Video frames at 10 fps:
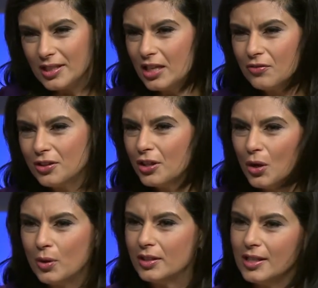even
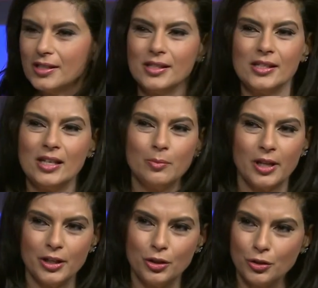though it doesn't seem
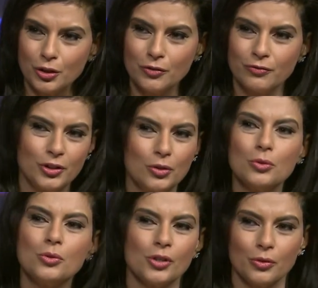like your
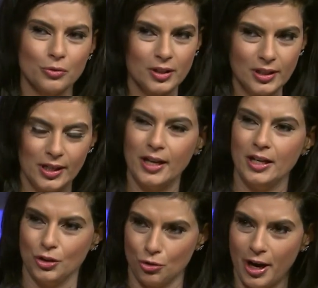views are really
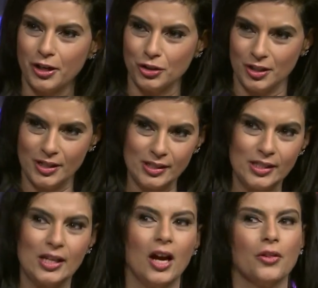gaining traction. It's
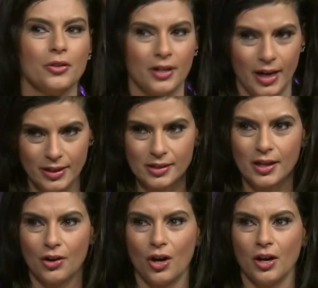the other guys
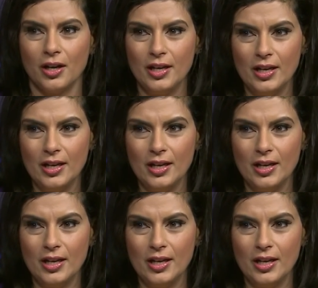that are.